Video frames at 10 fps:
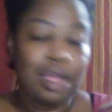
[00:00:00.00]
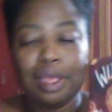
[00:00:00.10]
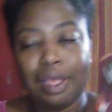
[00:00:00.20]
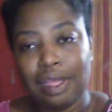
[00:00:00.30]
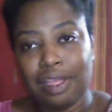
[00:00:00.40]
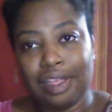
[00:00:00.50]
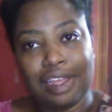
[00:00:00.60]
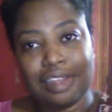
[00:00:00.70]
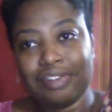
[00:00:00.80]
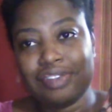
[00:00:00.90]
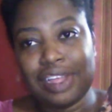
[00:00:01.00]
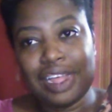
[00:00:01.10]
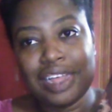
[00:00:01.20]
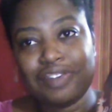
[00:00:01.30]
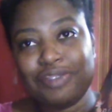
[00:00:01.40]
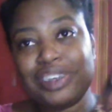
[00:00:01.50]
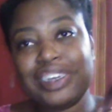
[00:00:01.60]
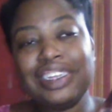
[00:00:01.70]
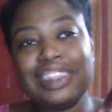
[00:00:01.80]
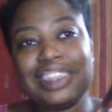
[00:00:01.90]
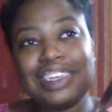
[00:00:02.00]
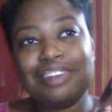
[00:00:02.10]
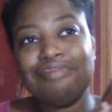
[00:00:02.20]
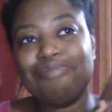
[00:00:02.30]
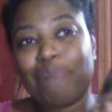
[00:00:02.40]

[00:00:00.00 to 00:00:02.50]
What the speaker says: I haven't read anything